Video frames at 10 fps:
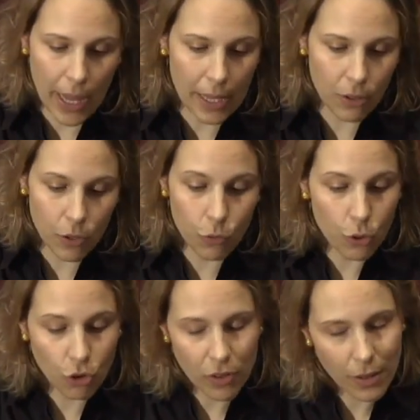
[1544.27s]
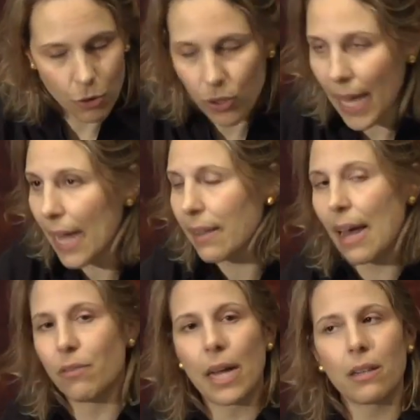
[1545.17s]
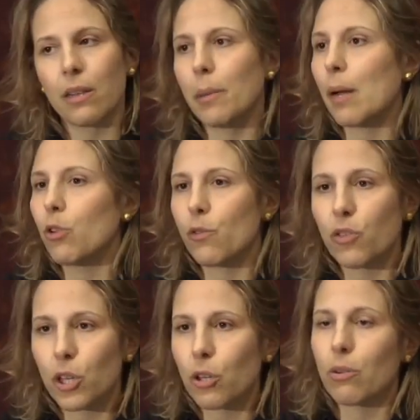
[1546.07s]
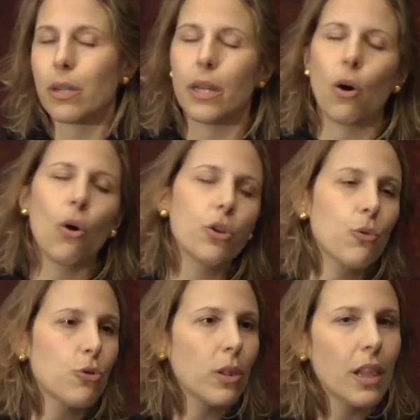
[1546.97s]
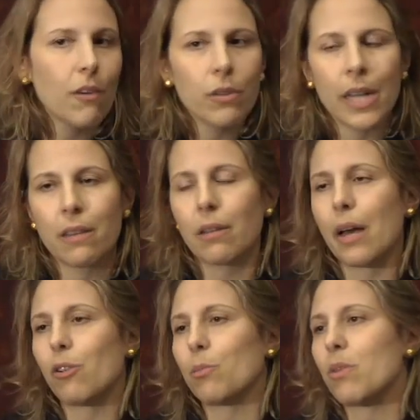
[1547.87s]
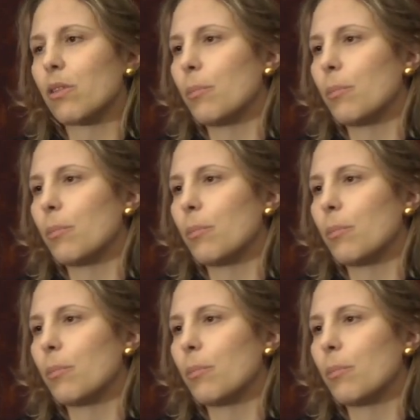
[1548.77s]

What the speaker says: And if you just, you can't have that level of security and all those lovely entitlements